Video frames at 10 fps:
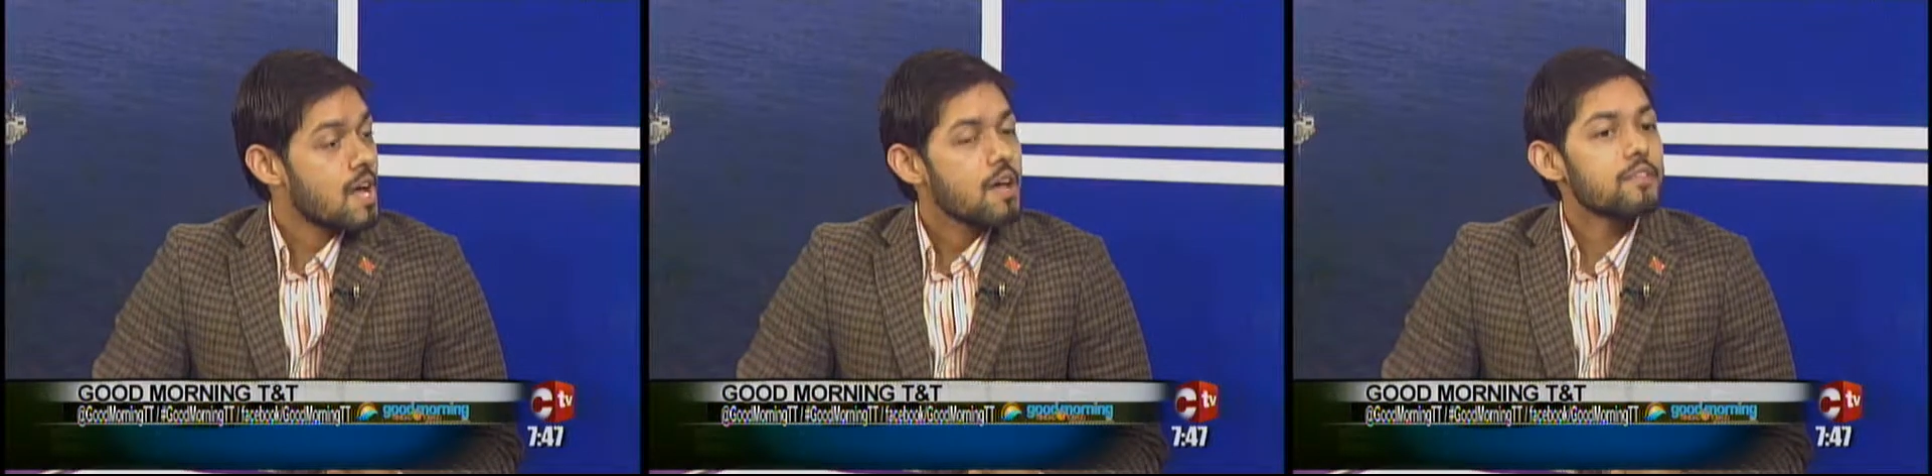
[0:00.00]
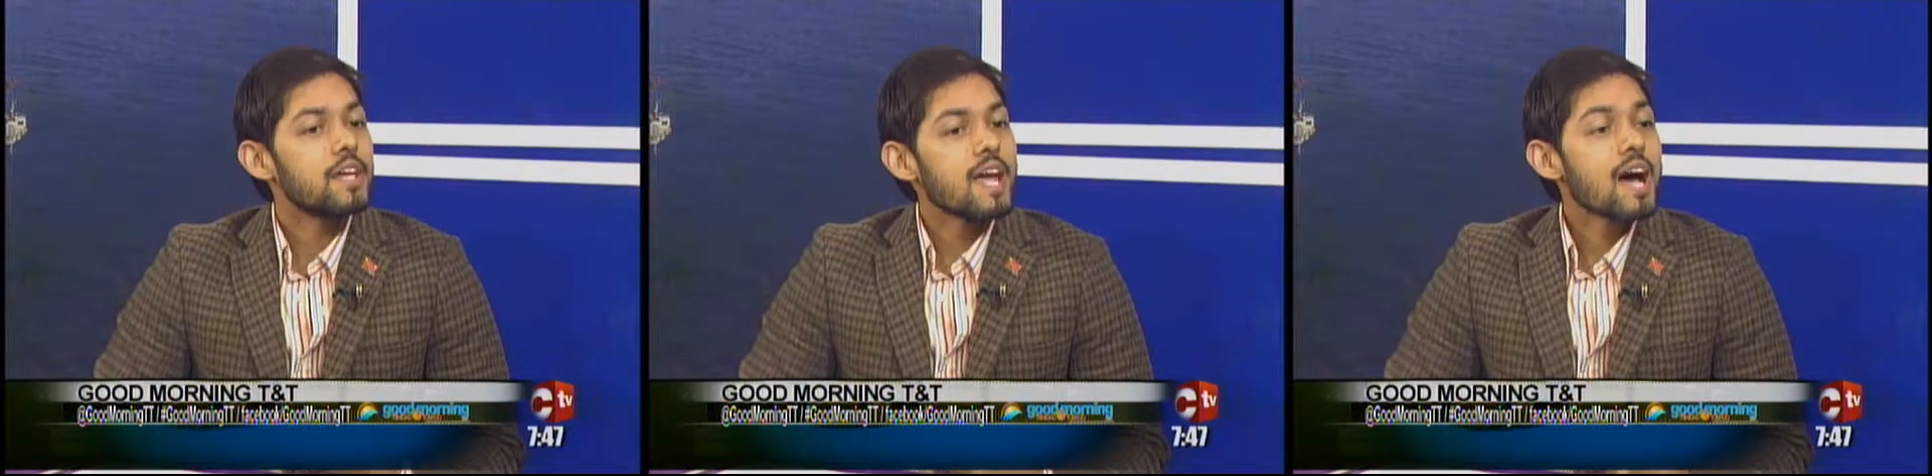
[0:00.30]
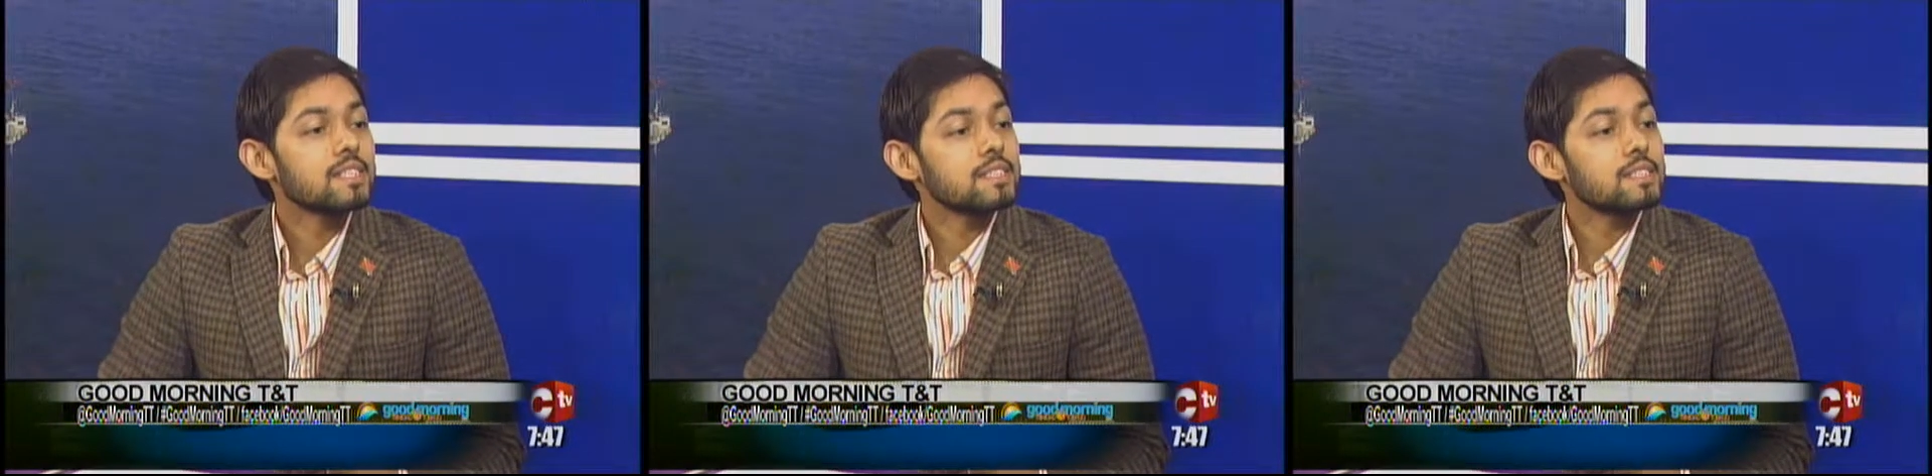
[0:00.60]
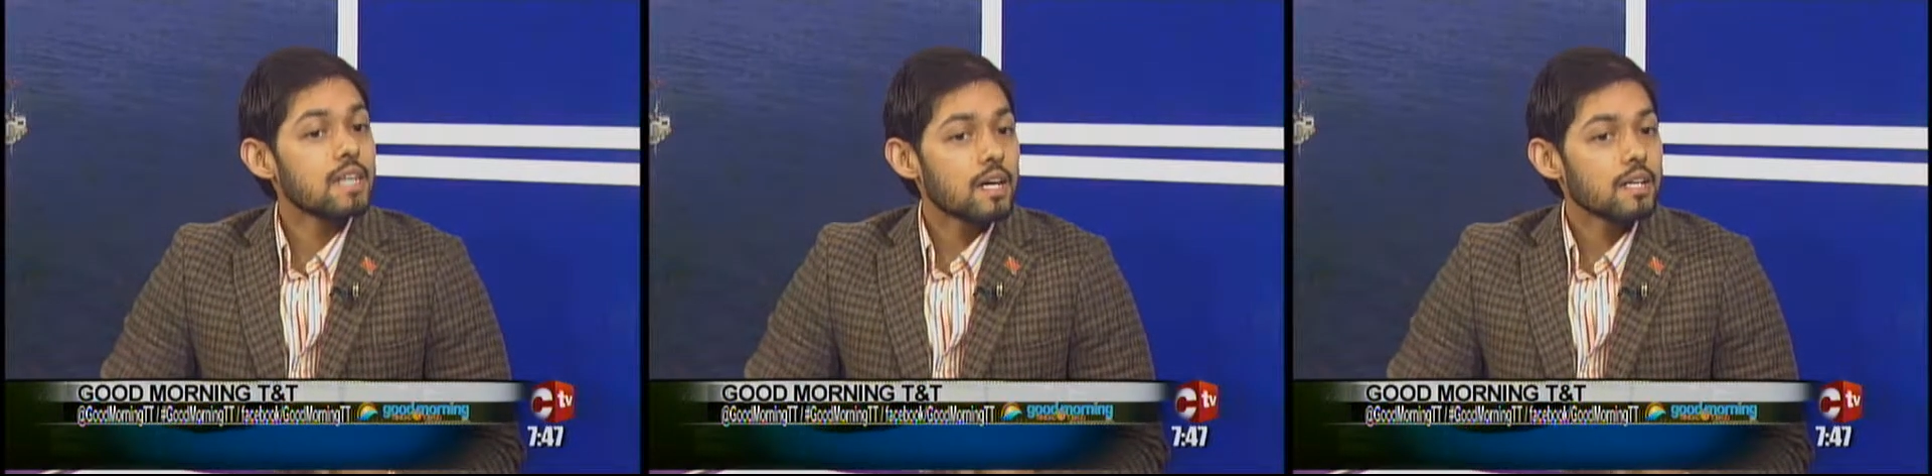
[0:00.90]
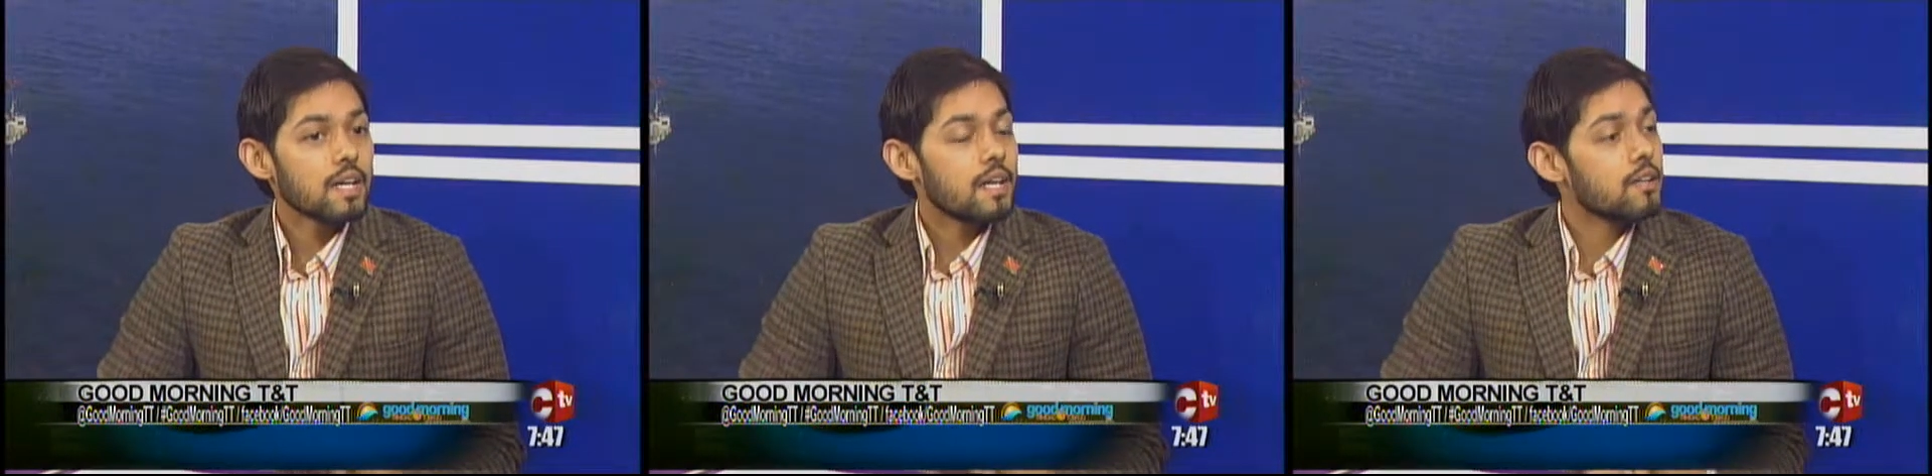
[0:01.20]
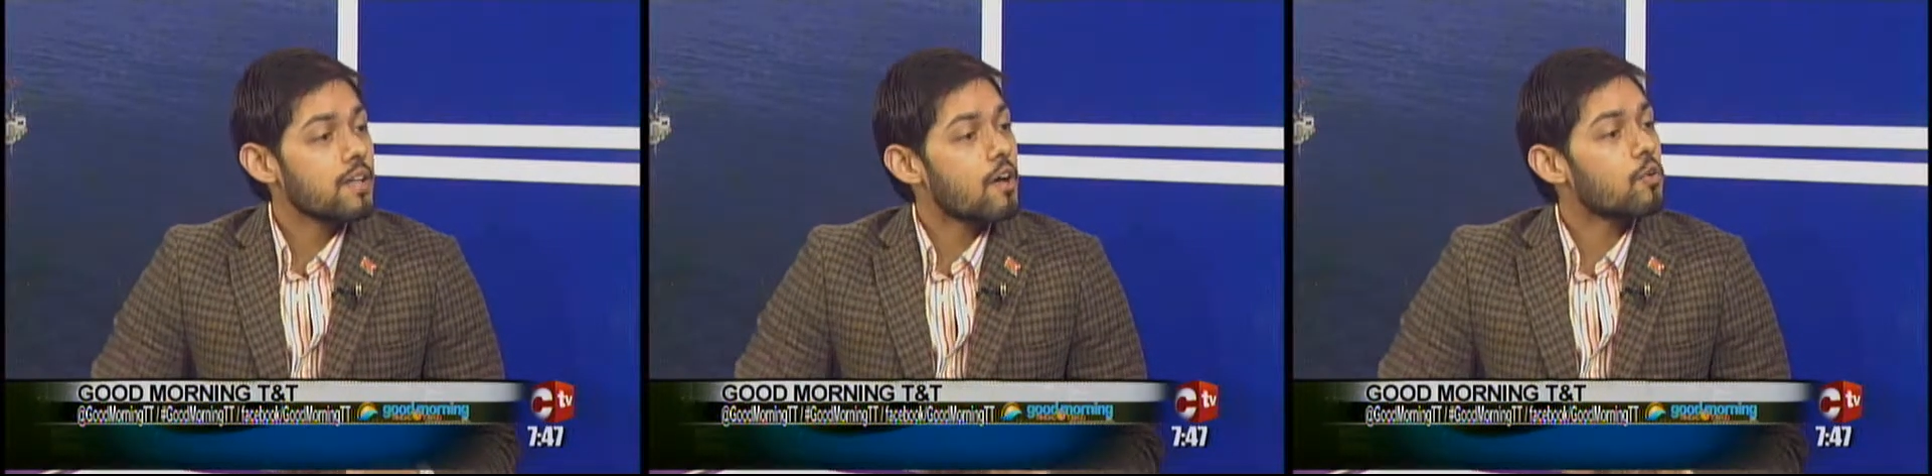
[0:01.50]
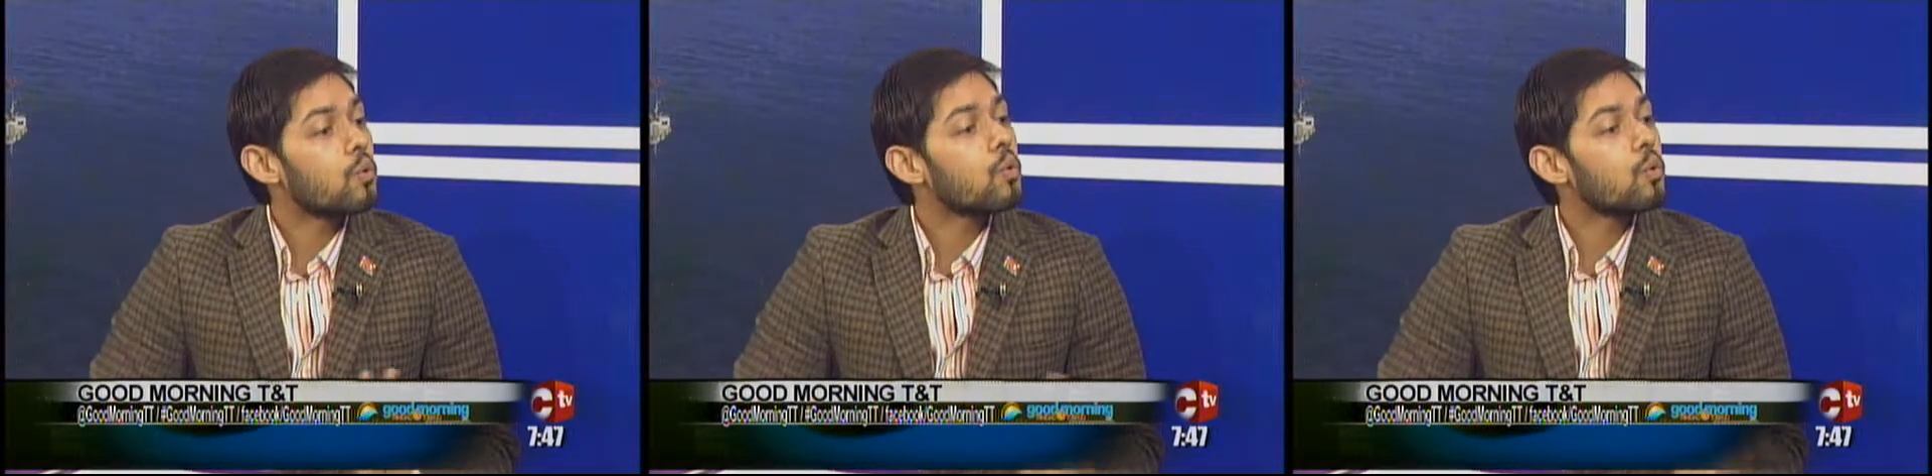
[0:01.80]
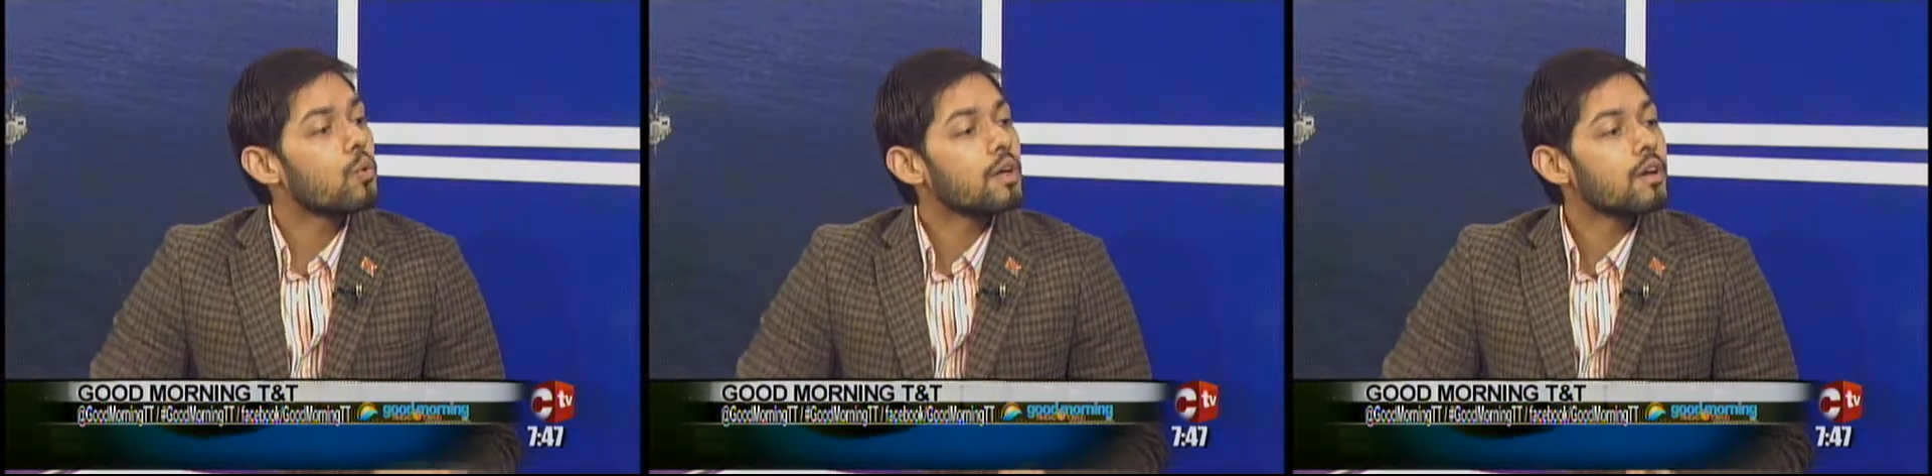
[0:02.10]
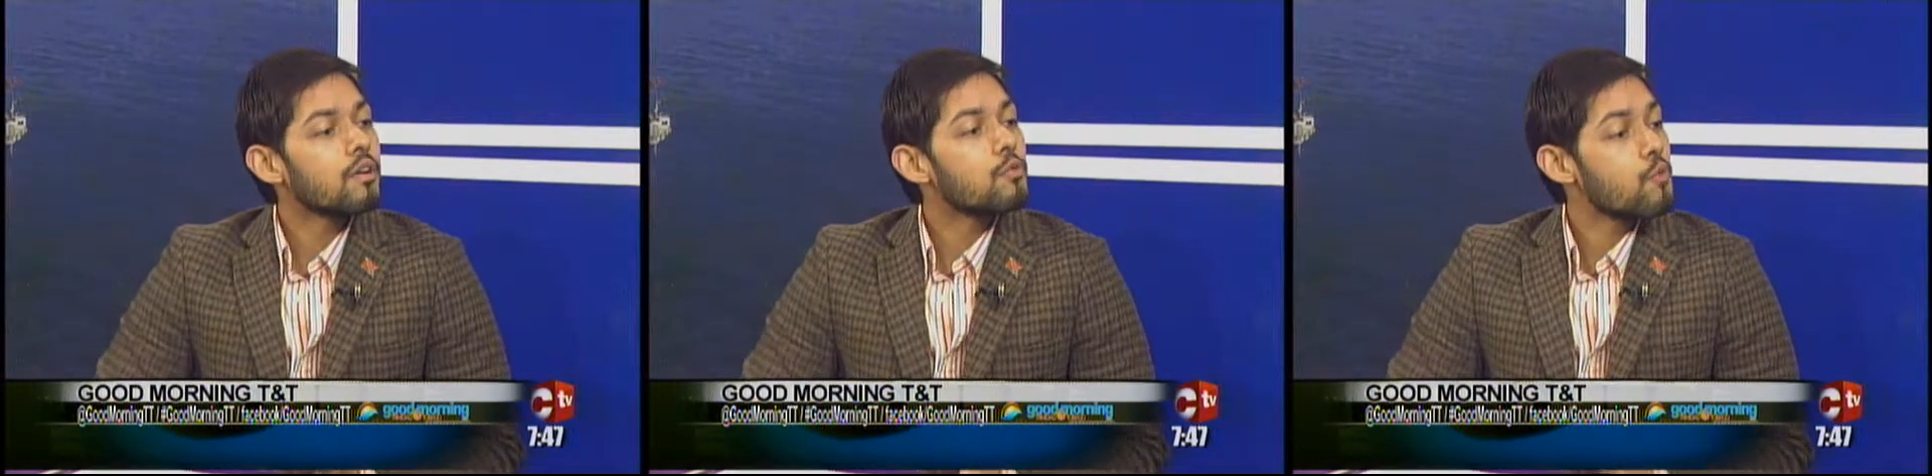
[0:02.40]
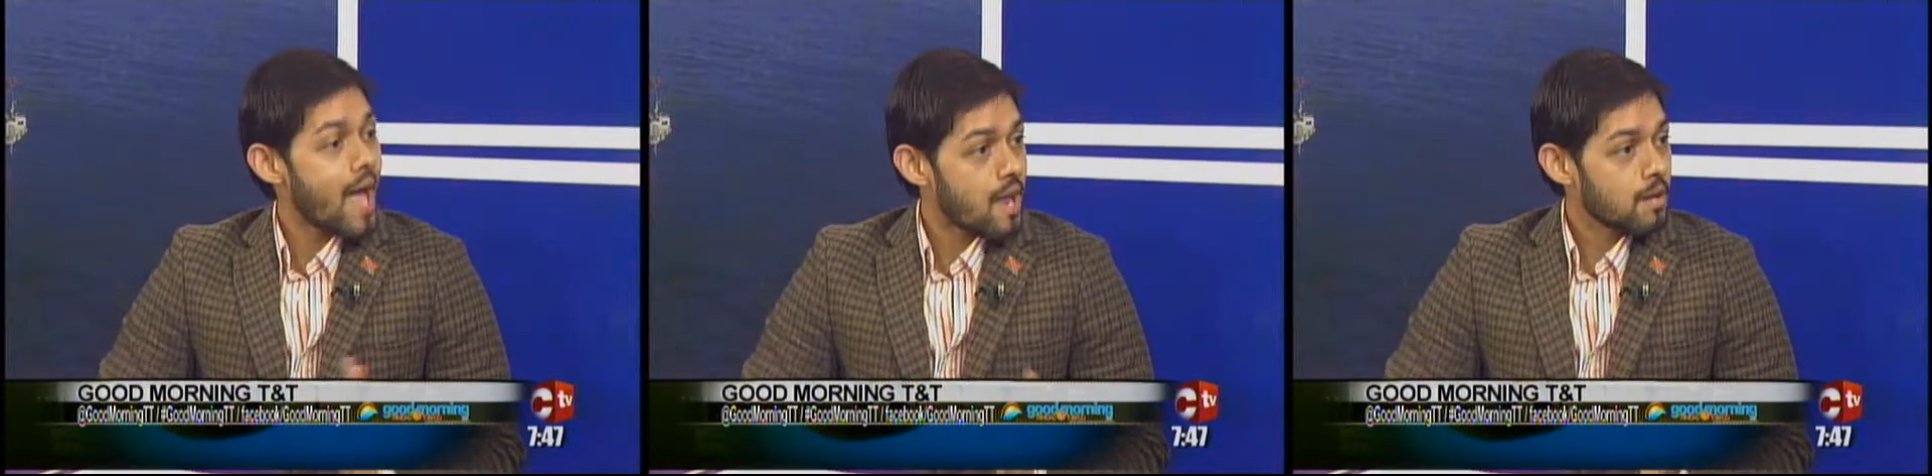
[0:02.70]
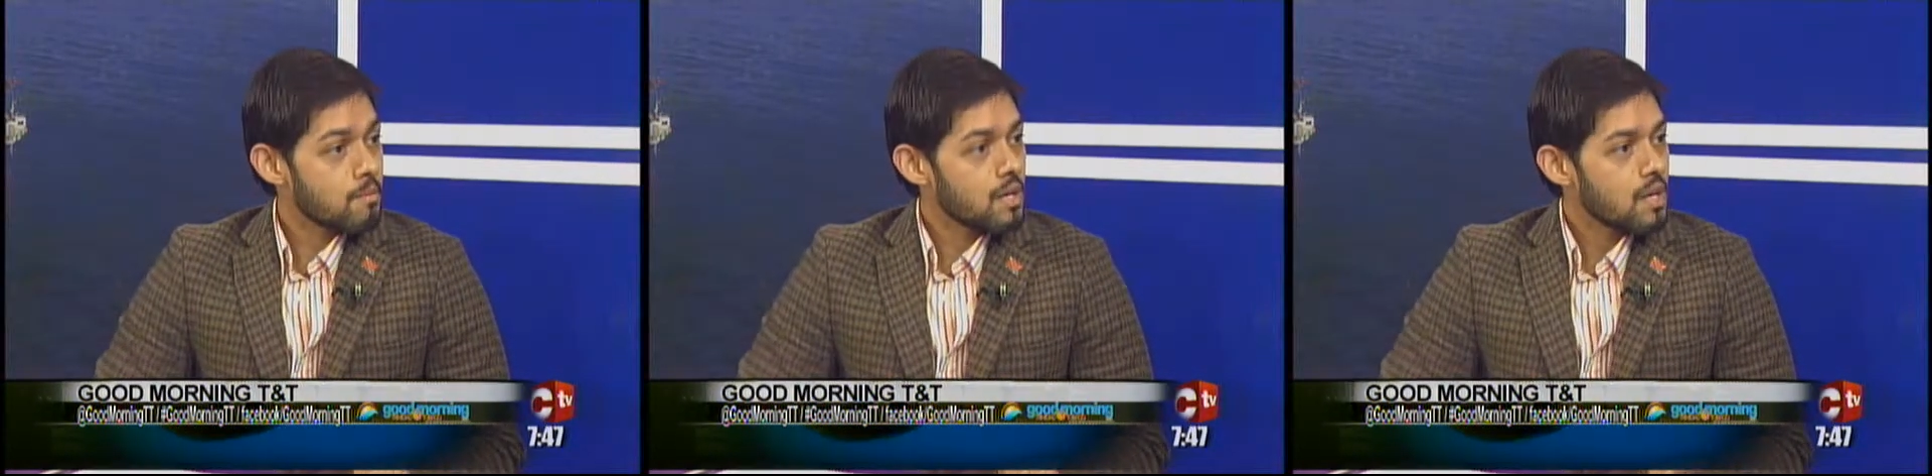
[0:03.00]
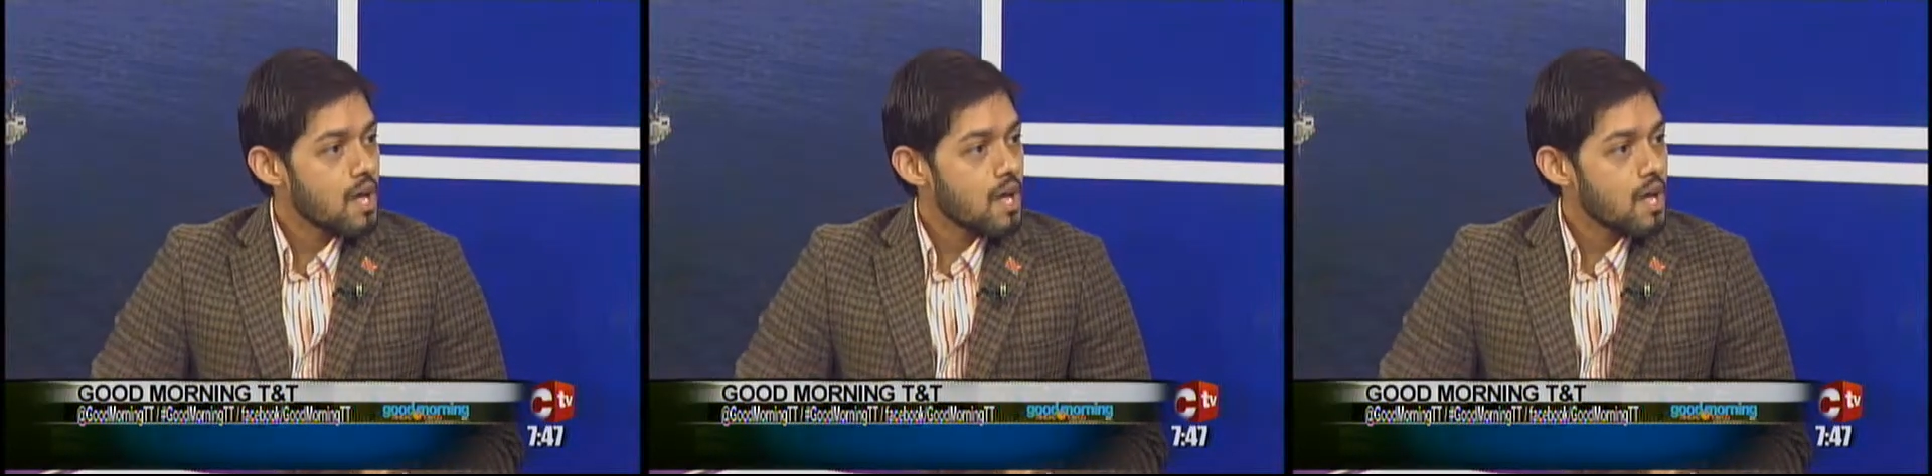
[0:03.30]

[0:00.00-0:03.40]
They are stuck in their own realm,